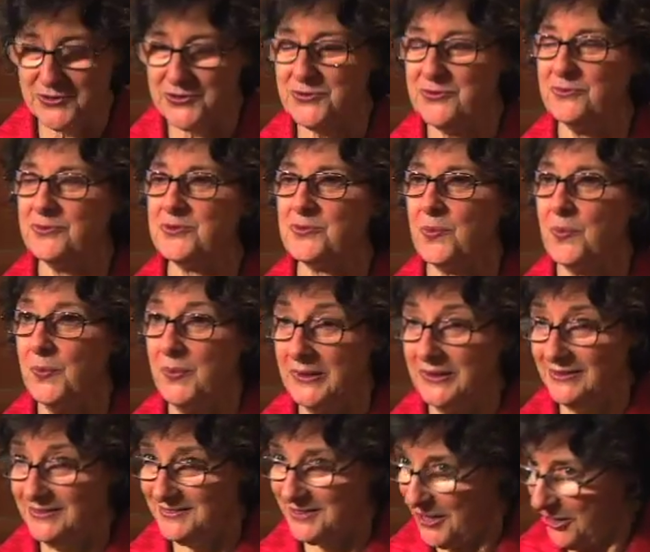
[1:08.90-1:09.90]
students
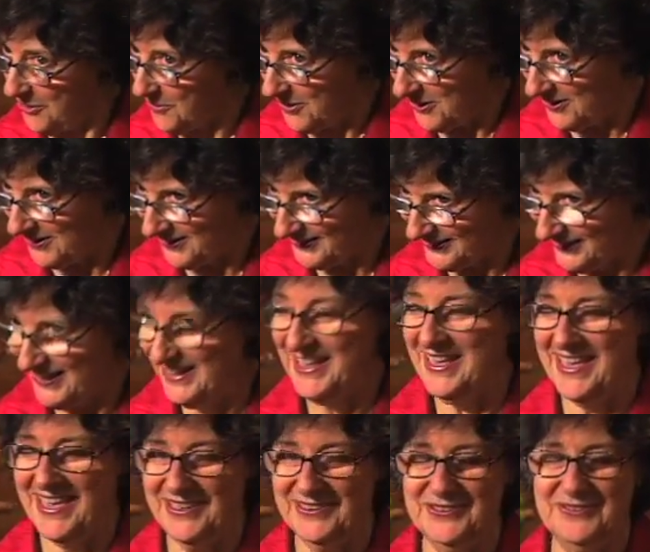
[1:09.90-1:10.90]
will go on
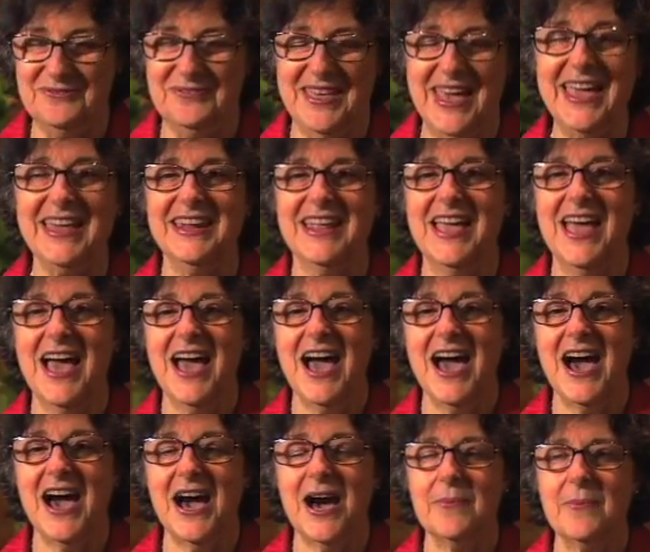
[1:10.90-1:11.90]
and do that.
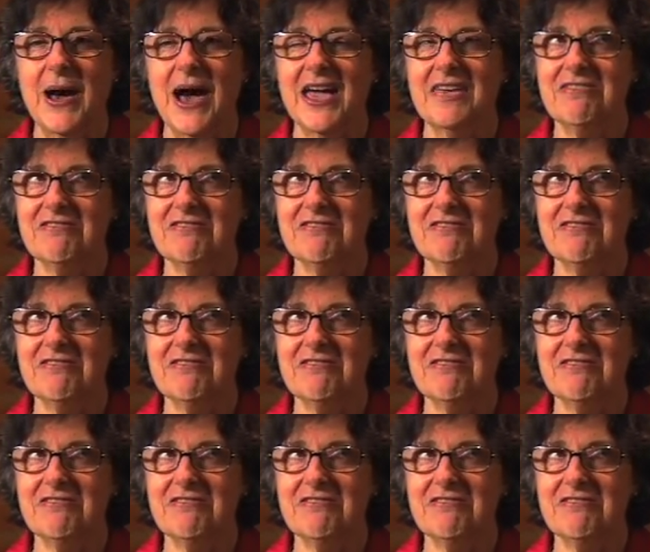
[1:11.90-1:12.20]
Um, I